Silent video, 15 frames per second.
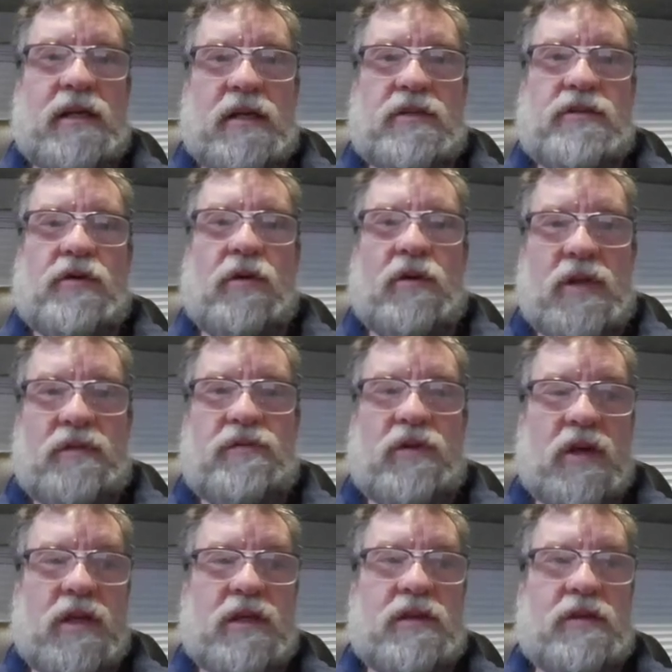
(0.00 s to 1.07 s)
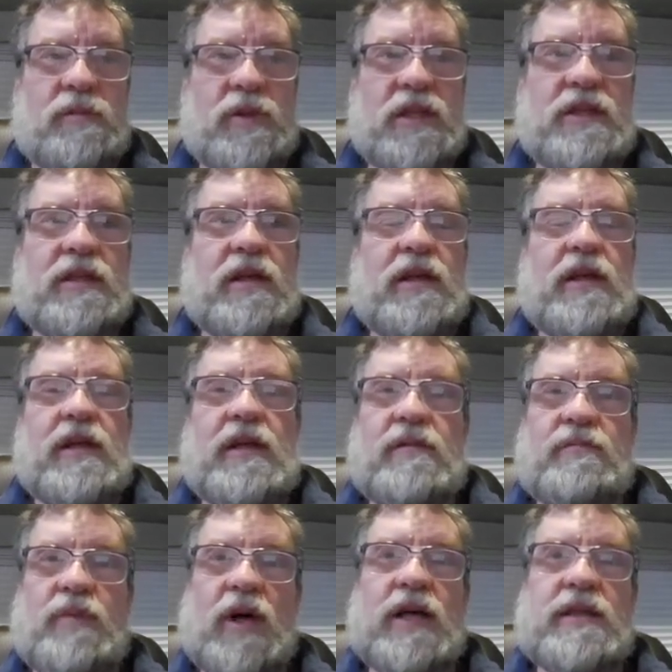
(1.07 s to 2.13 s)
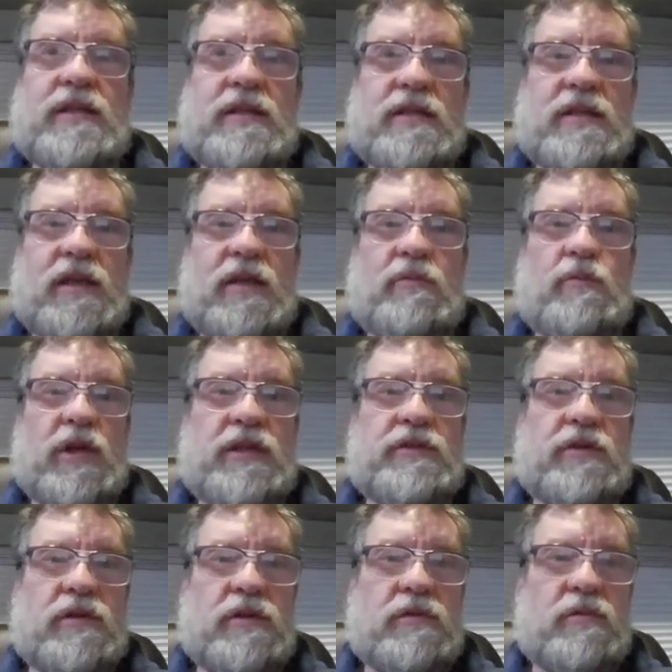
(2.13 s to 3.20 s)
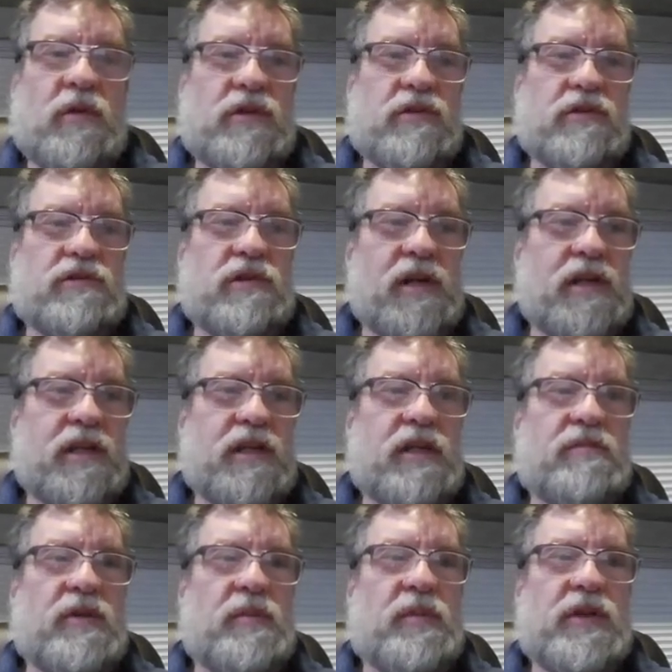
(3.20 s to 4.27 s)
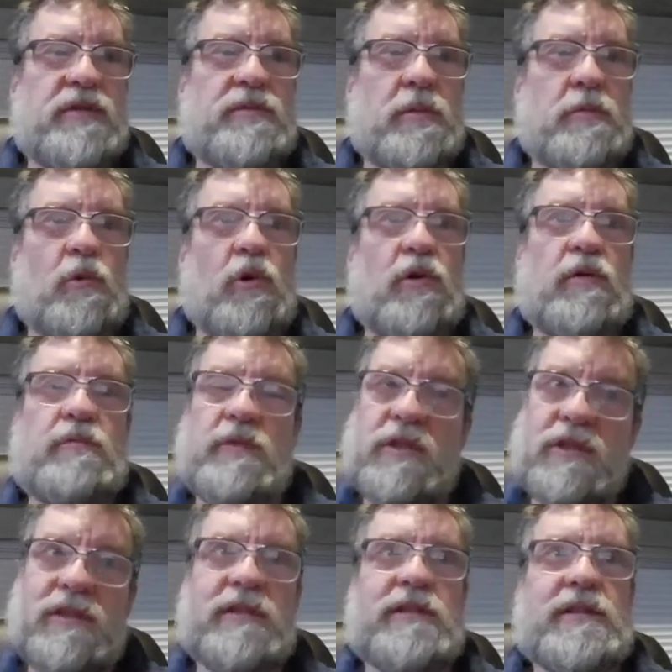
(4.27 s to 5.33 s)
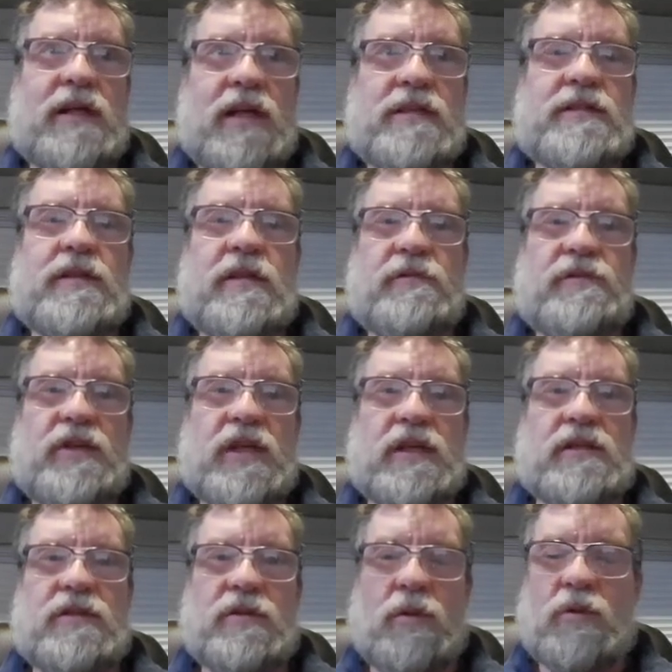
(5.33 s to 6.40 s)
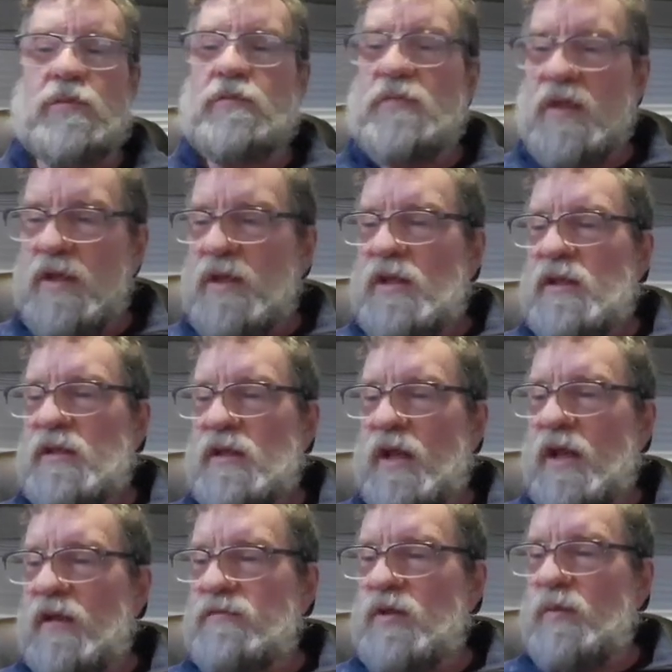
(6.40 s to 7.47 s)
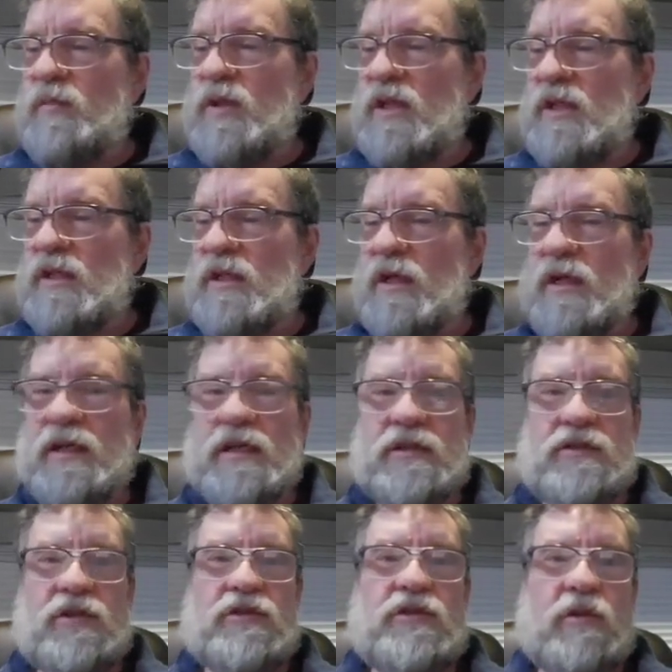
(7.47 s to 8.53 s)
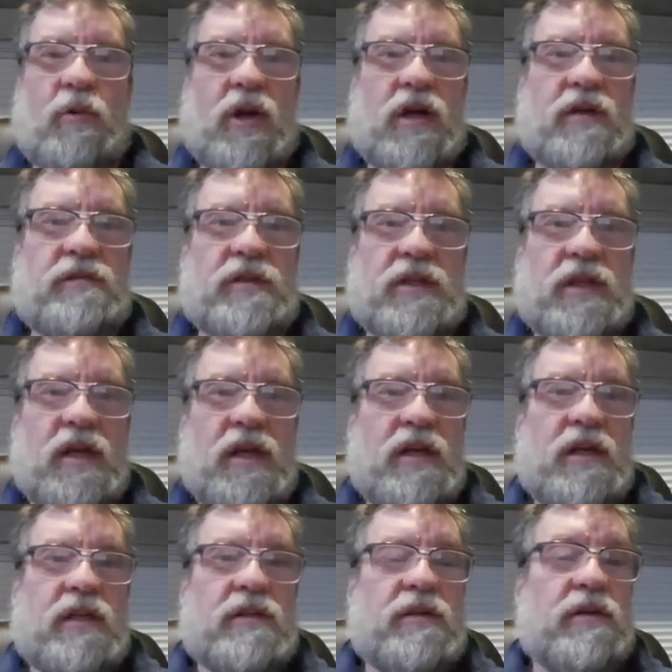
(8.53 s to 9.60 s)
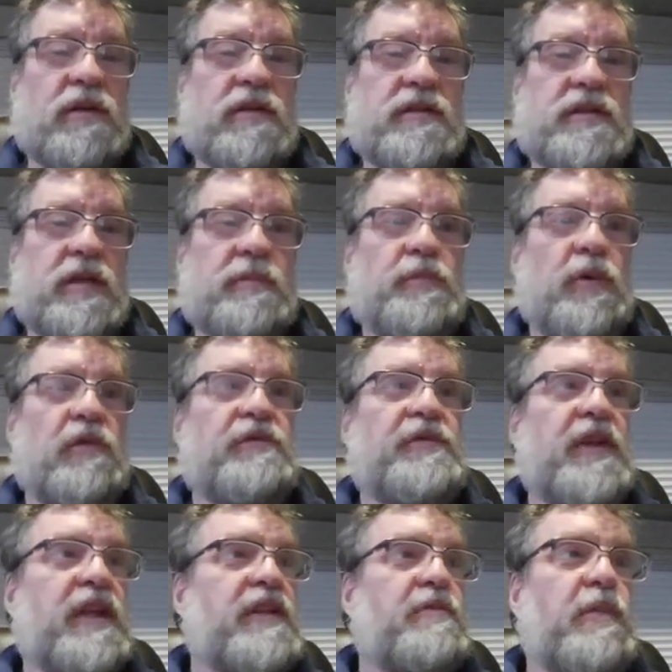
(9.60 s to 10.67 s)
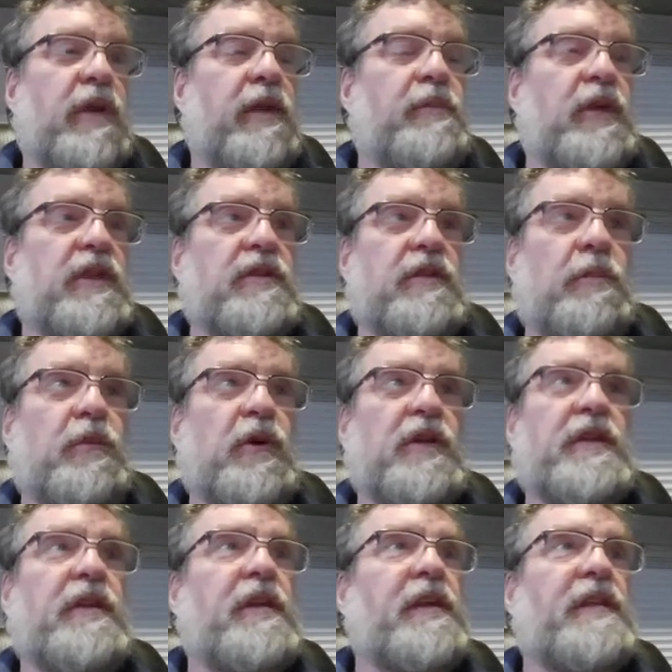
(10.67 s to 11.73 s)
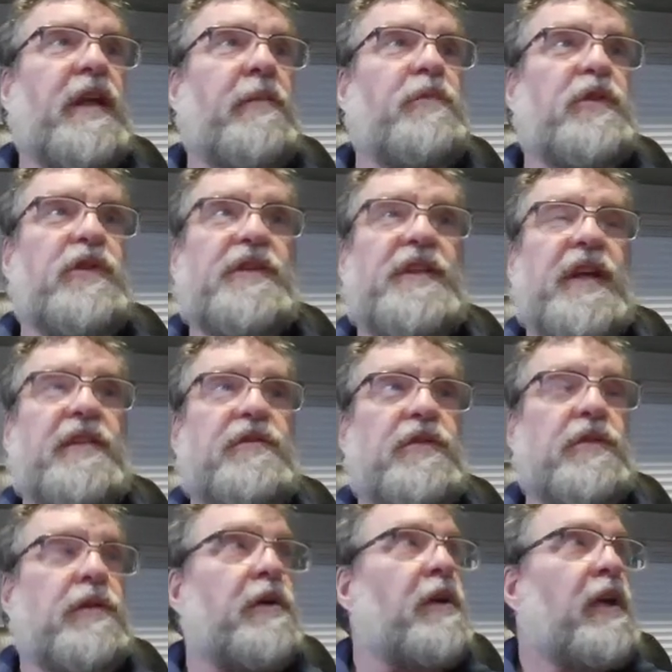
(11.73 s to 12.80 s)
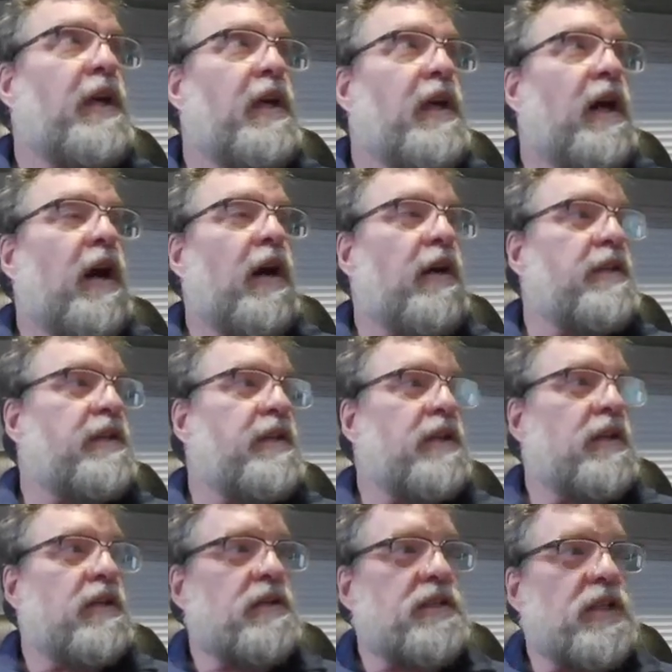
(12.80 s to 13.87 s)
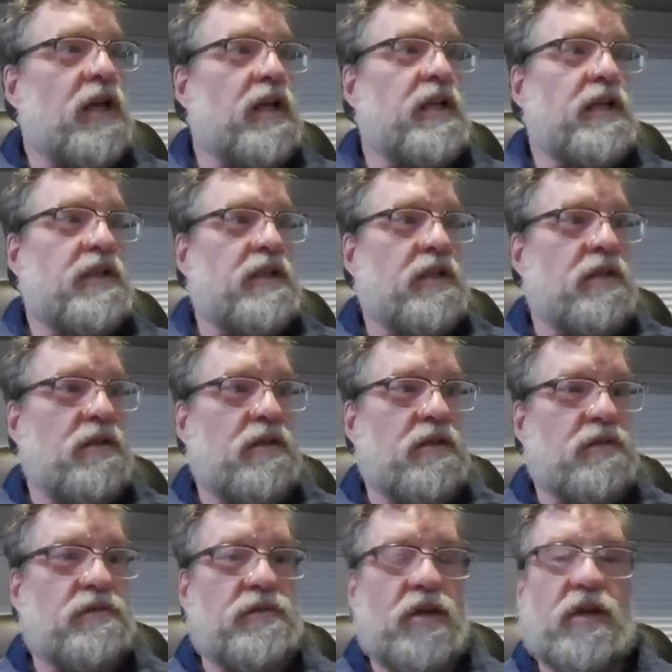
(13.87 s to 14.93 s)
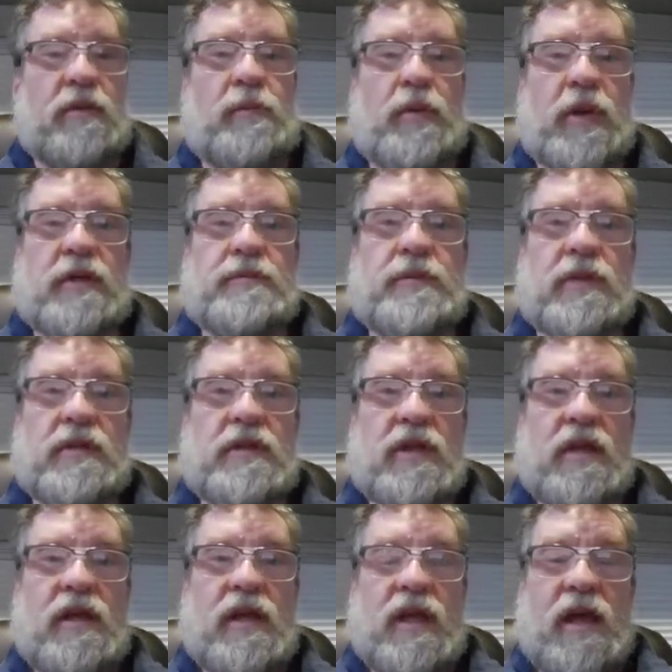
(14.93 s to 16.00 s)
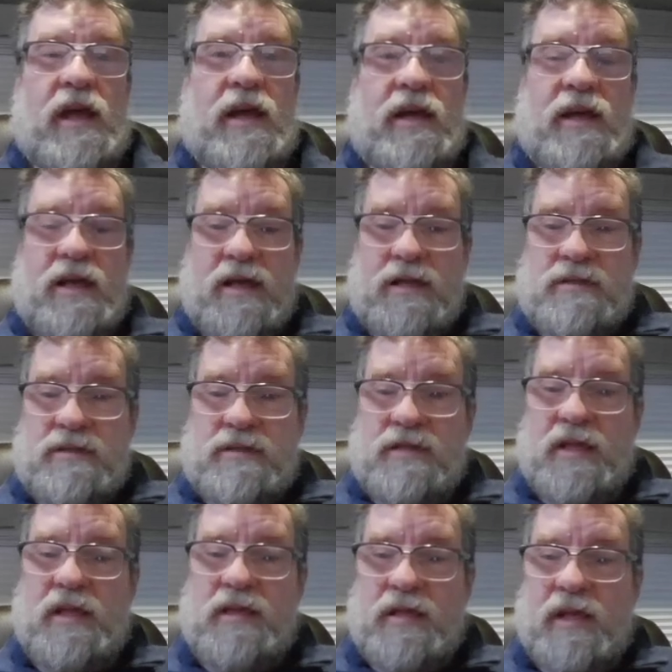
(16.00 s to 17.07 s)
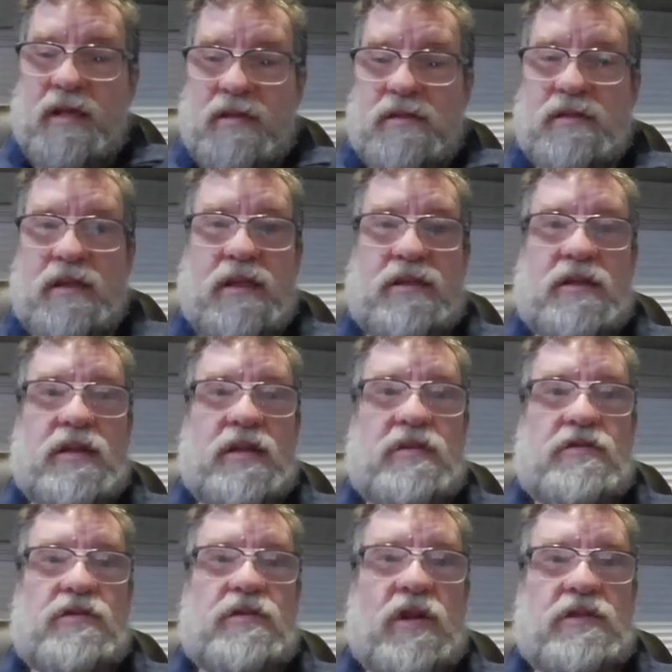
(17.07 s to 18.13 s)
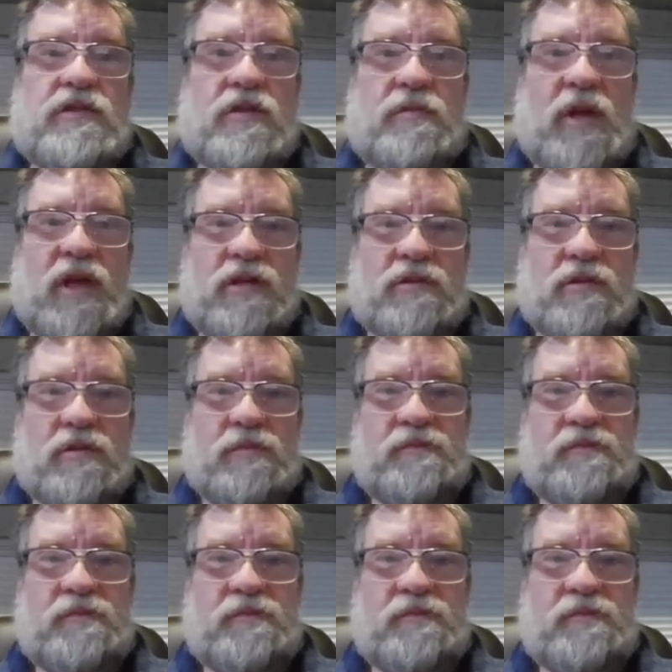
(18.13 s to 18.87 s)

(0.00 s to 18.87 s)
it's only for a little bit, but in winter, when you're trying to keep the basement warm, well, it has an effect. So you have to be just aware of it. The simple fix would have been to put the temperature sensor on the other side of the compartment as detailed in the instruction manual.